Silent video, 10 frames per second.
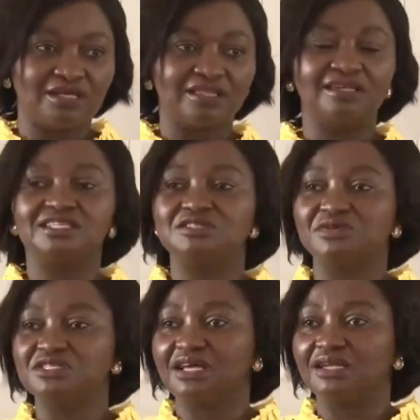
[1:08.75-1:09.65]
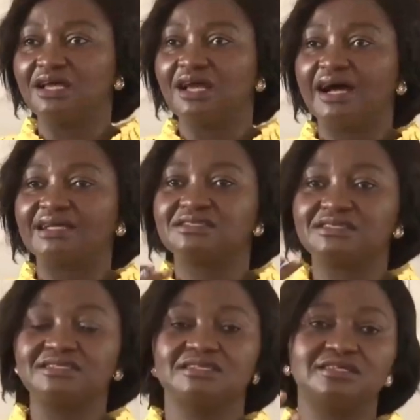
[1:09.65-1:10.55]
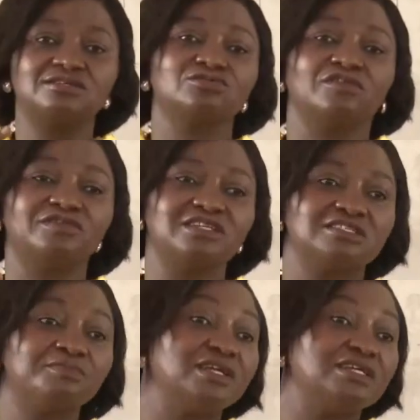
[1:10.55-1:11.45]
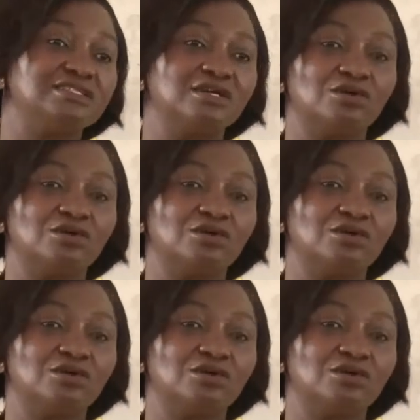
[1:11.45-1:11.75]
then it means that as citizens of this place,